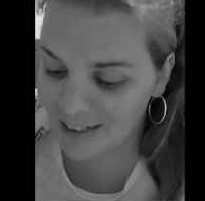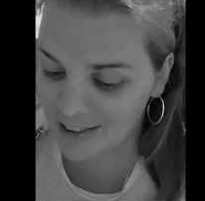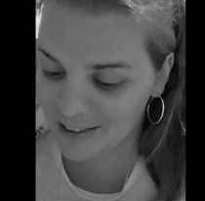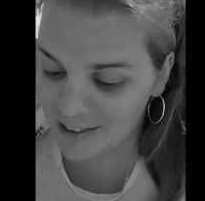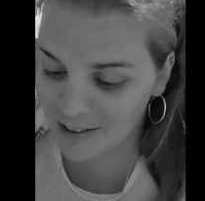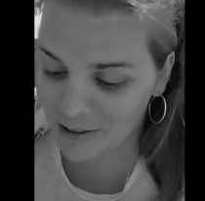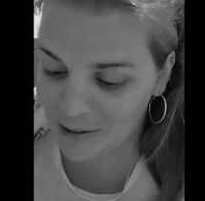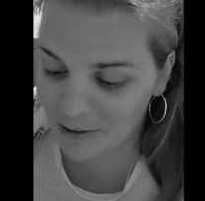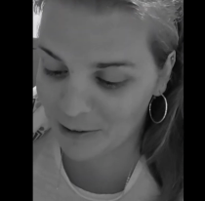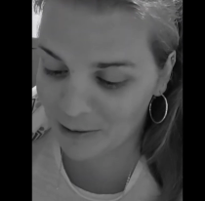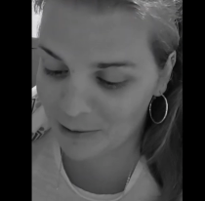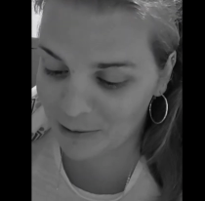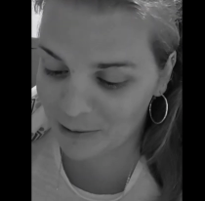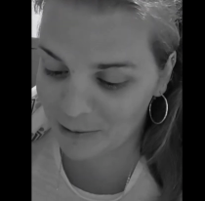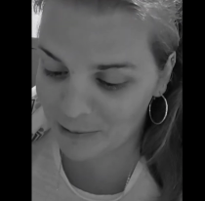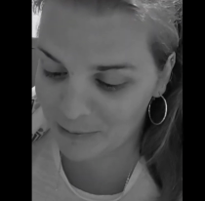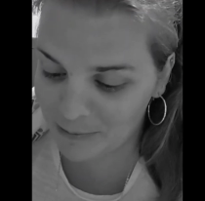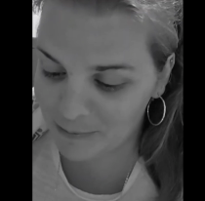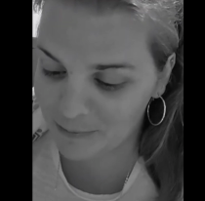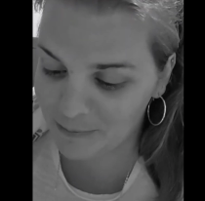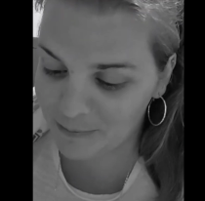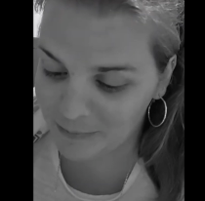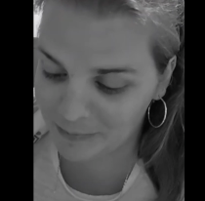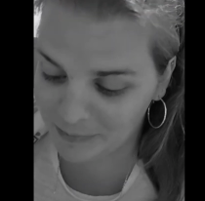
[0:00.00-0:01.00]
So,
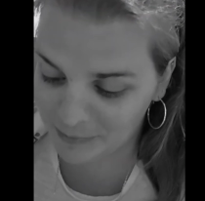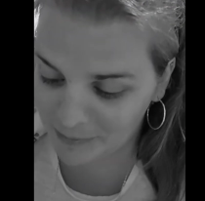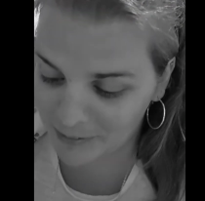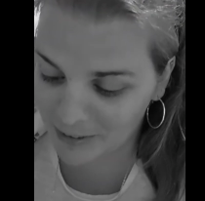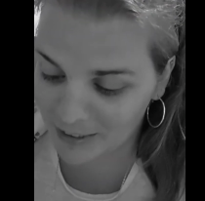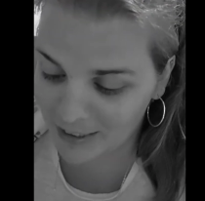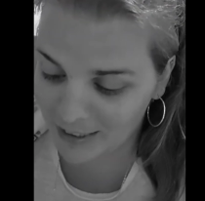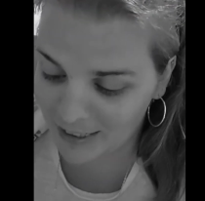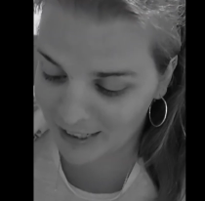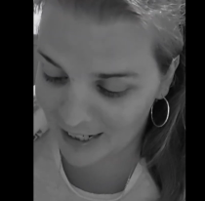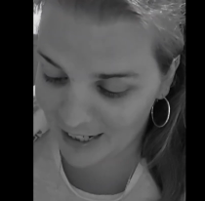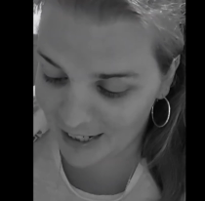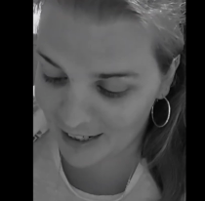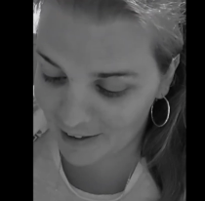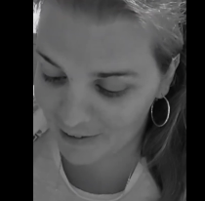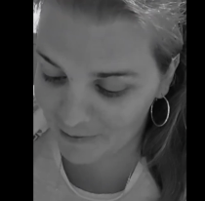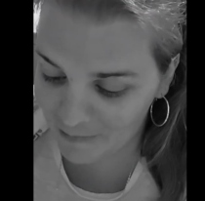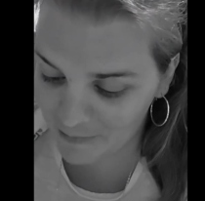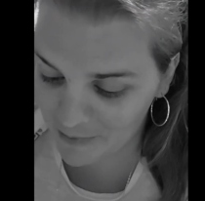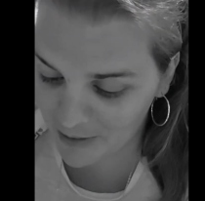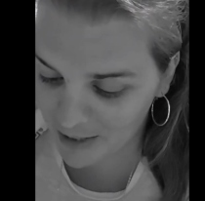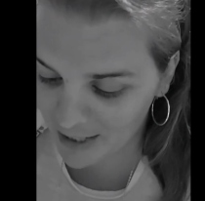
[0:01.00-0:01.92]
yeah.